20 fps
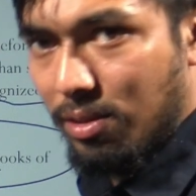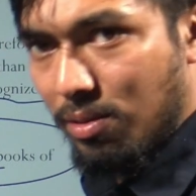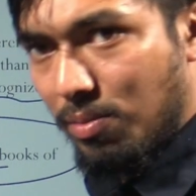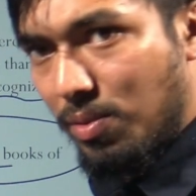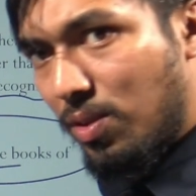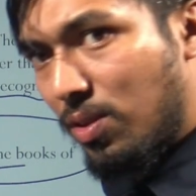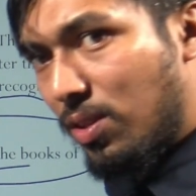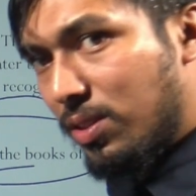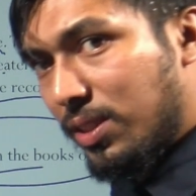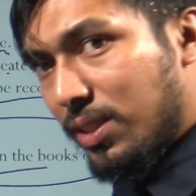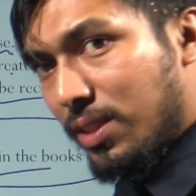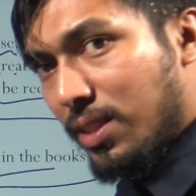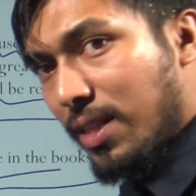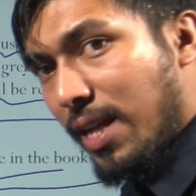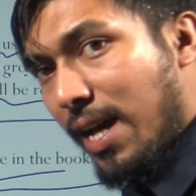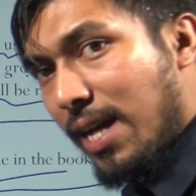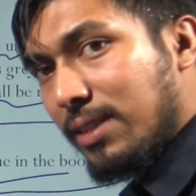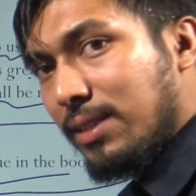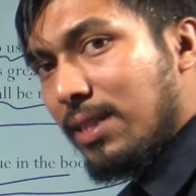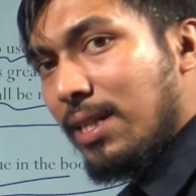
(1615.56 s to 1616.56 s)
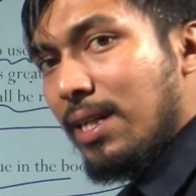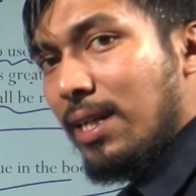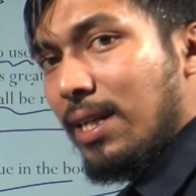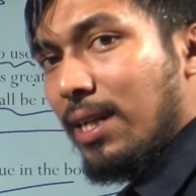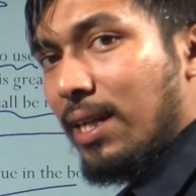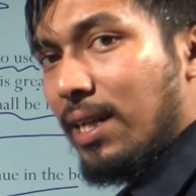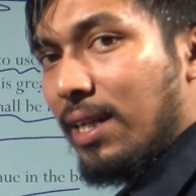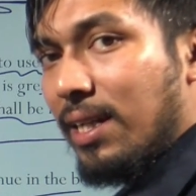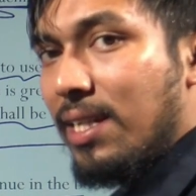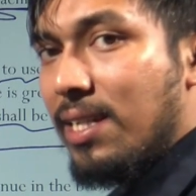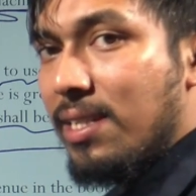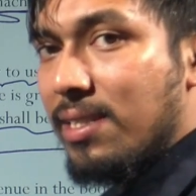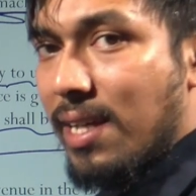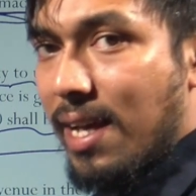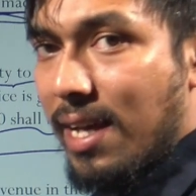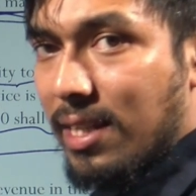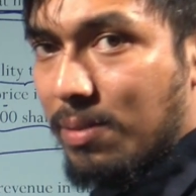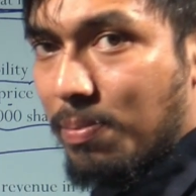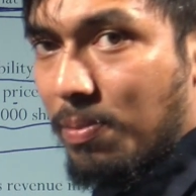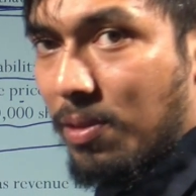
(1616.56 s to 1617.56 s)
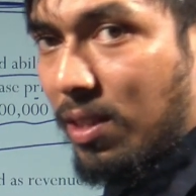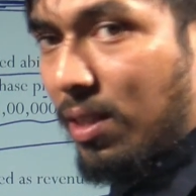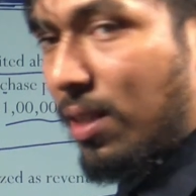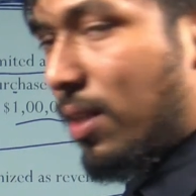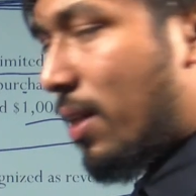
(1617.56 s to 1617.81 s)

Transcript: will be considered as lease as per